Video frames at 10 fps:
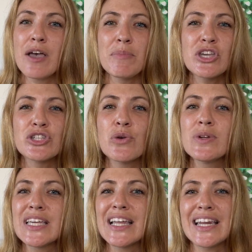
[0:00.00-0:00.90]
because you will
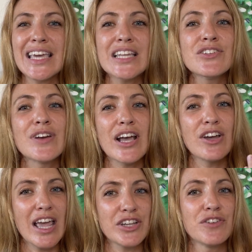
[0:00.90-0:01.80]
need an internet
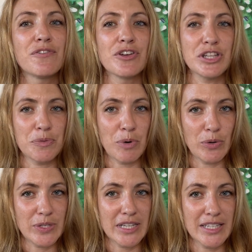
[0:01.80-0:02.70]
connection for this
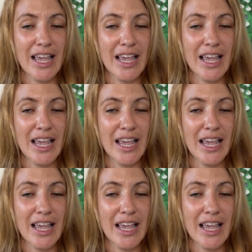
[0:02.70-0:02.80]
process.